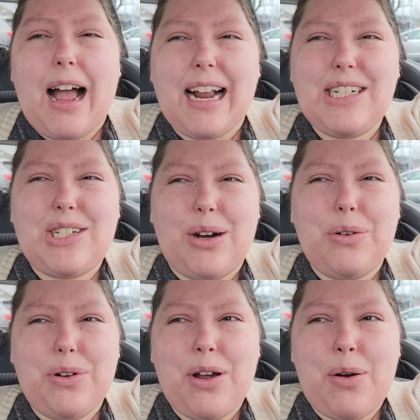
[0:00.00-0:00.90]
I
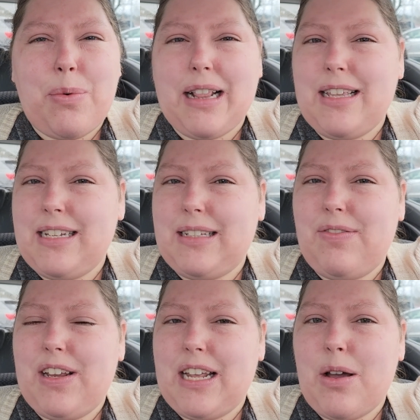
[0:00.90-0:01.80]
don't know when this
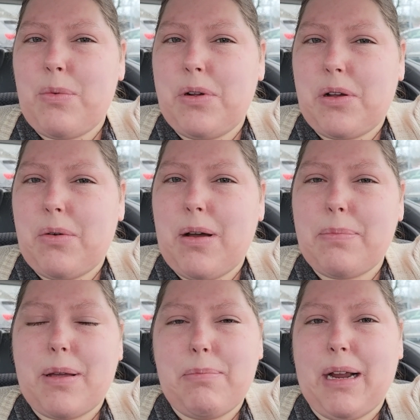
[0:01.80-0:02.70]
video will go
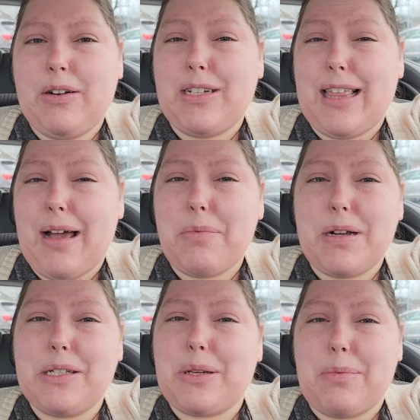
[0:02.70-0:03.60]
up compared to that
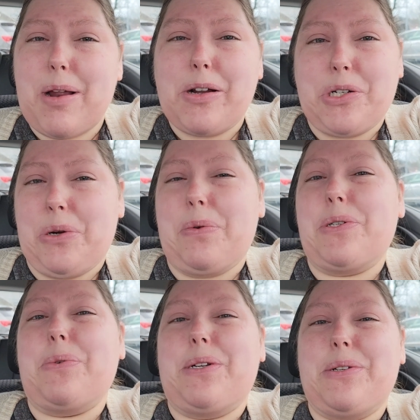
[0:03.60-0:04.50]
one, so I'm not sure
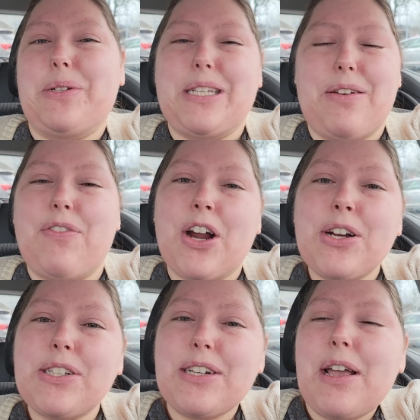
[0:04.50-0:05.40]
which one you'll see
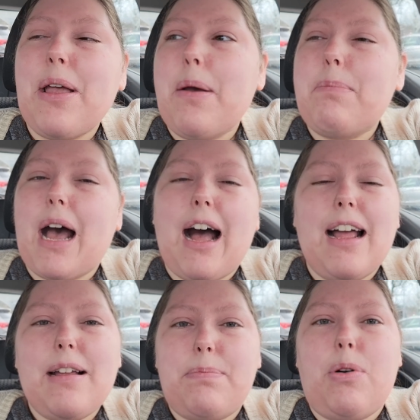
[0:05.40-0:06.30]
first. But I
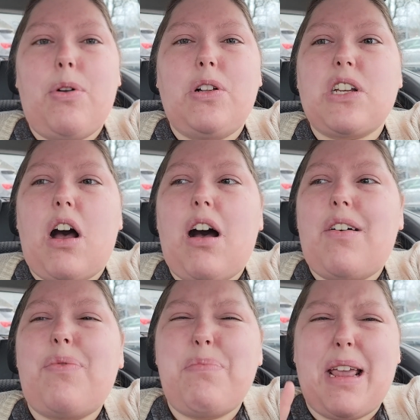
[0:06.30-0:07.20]
had pulled
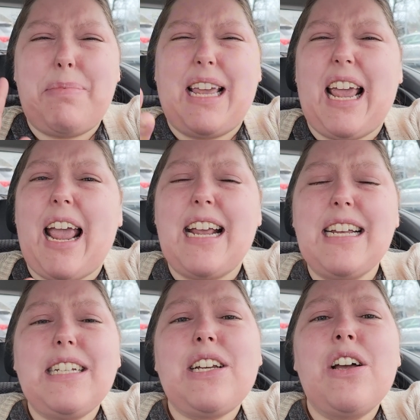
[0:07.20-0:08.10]
off maybe
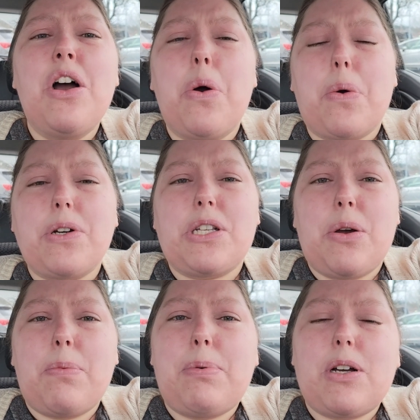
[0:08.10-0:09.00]
8 or
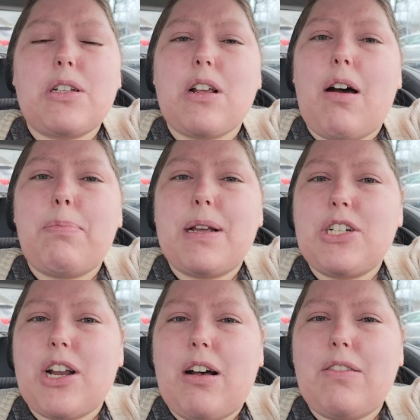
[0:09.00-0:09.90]
so books off my
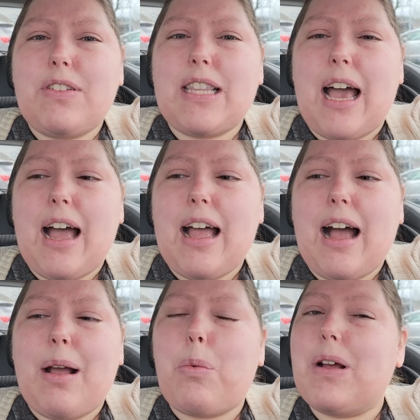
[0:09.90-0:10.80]
shelves that
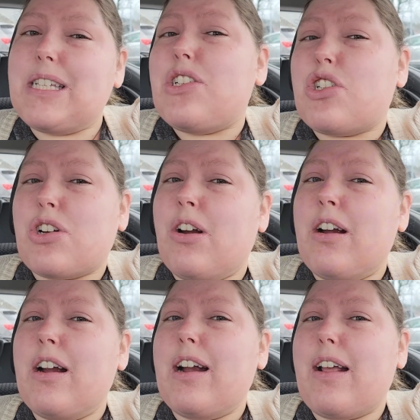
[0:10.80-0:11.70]
I wasn't
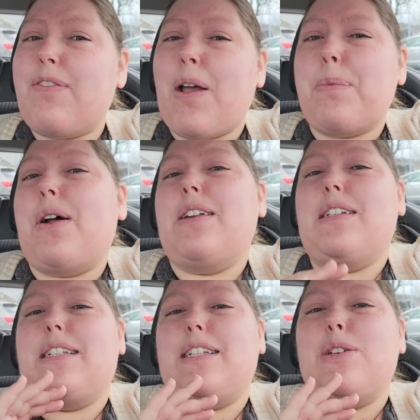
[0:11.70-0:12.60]
sure if I
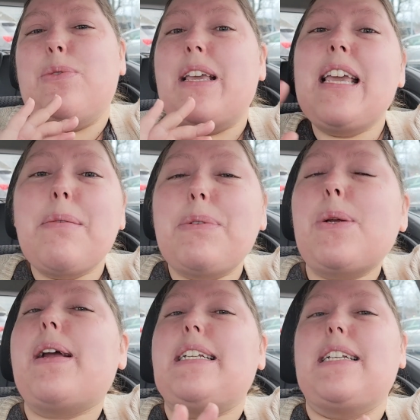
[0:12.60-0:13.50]
wanted to keep,
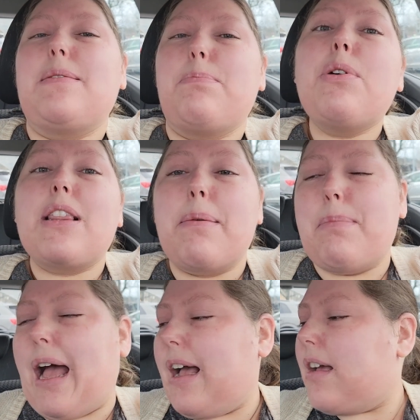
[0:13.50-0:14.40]
so I didn't put them
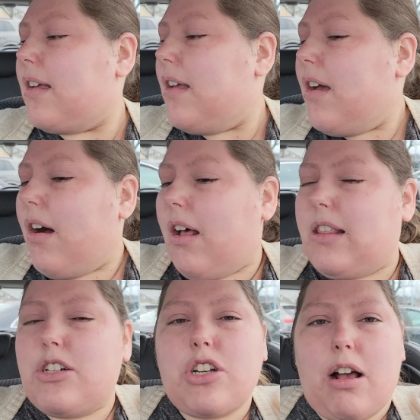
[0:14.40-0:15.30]
back on
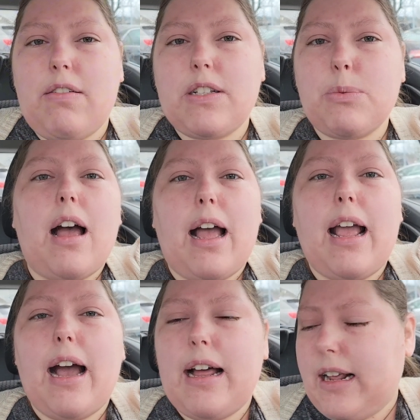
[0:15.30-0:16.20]
the shelves. I
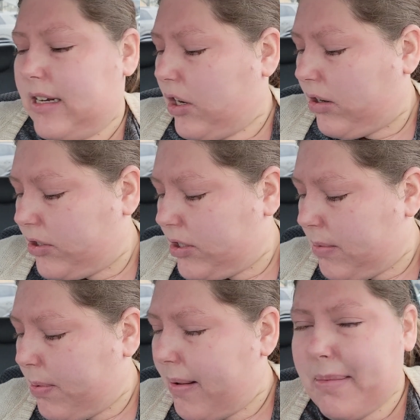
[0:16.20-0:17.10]
had a doctor's
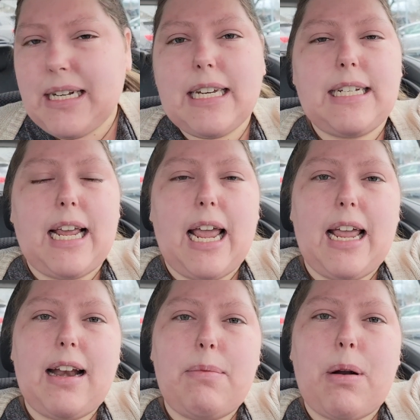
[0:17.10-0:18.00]
appointment today
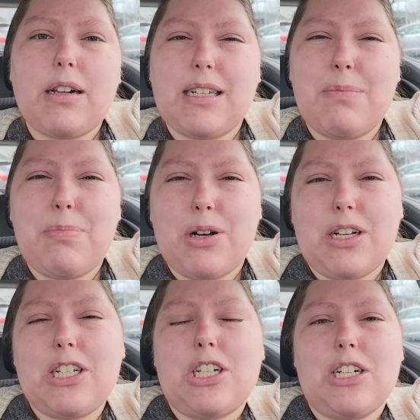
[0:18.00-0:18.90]
and I brought some
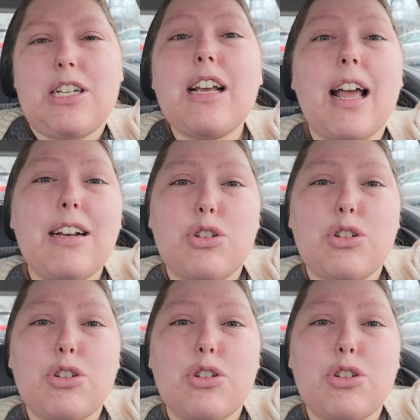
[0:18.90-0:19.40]
books just to kind